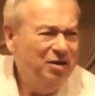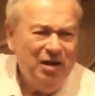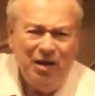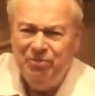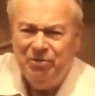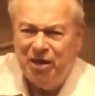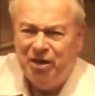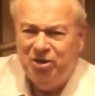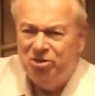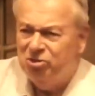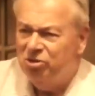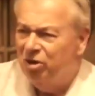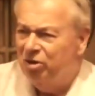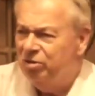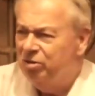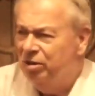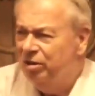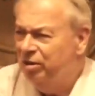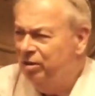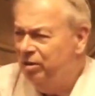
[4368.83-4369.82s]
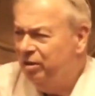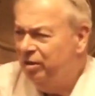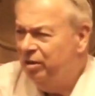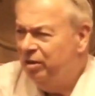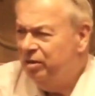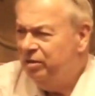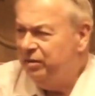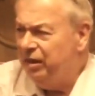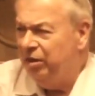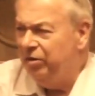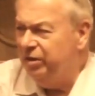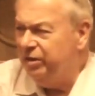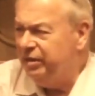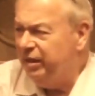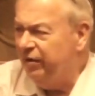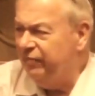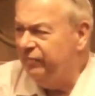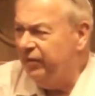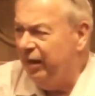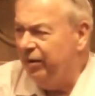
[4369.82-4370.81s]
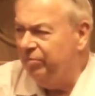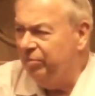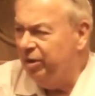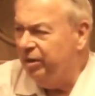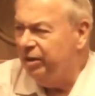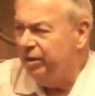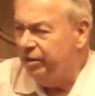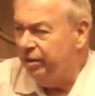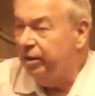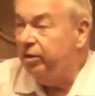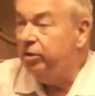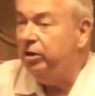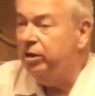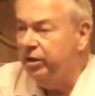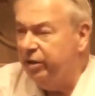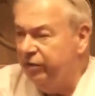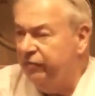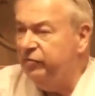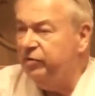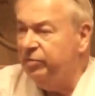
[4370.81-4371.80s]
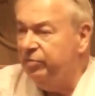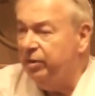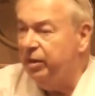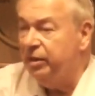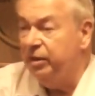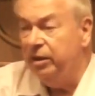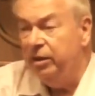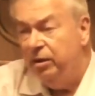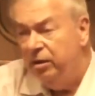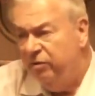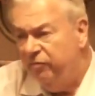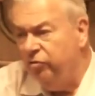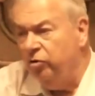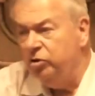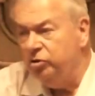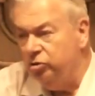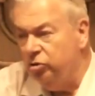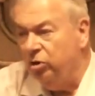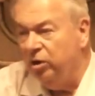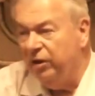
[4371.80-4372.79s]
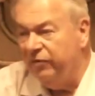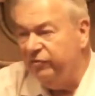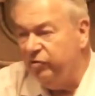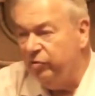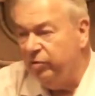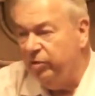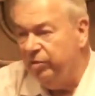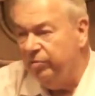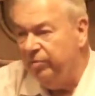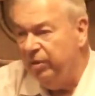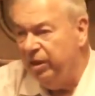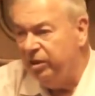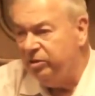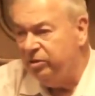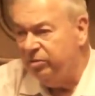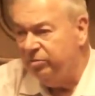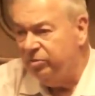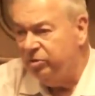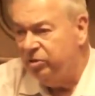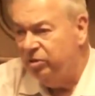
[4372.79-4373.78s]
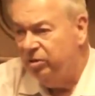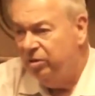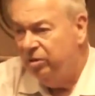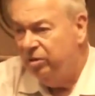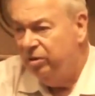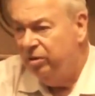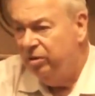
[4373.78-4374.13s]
I'm not concerned. Saudis have that money. They're going to give you the money. Of course, you all have to become Muslims.